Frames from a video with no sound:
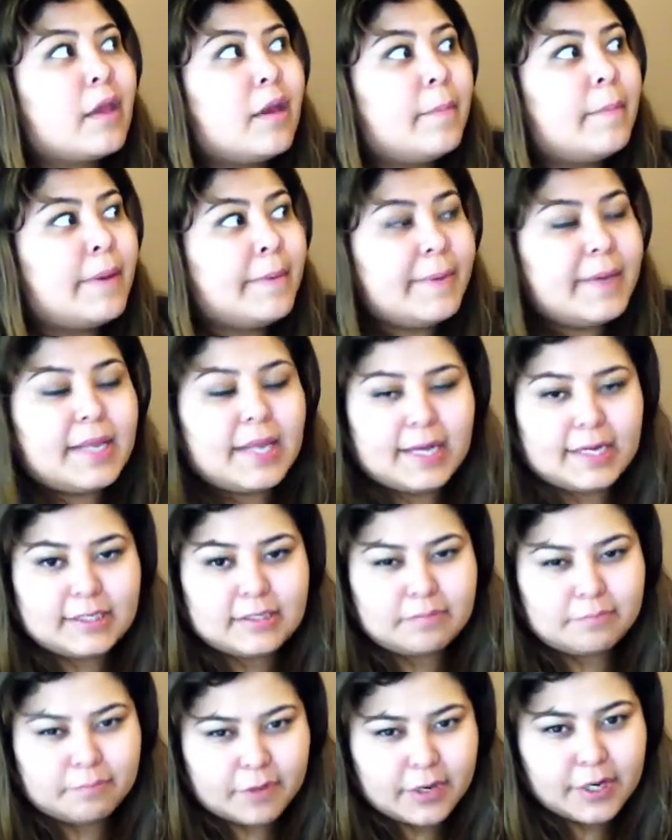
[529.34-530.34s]
Maybe, like, a
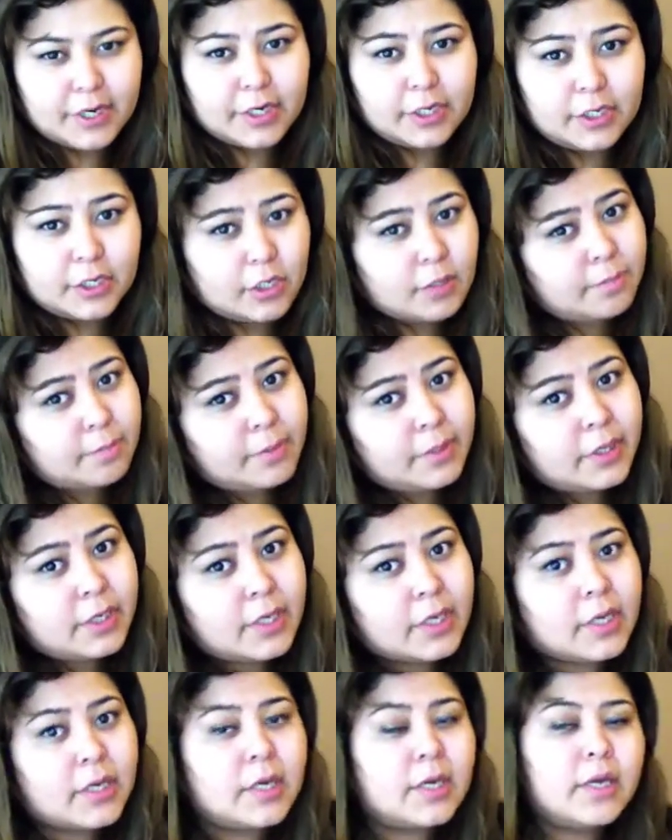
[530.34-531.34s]
spring
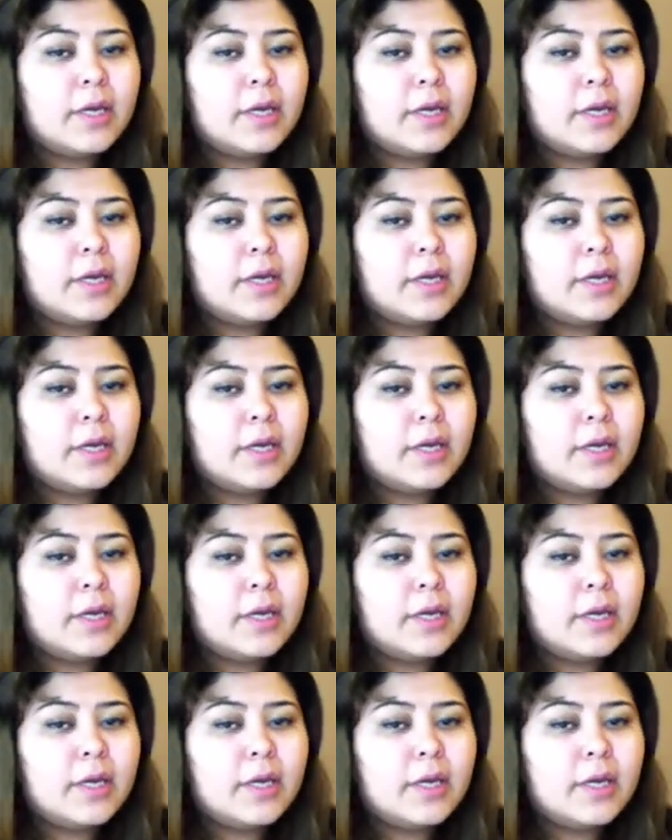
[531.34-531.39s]
lookbook.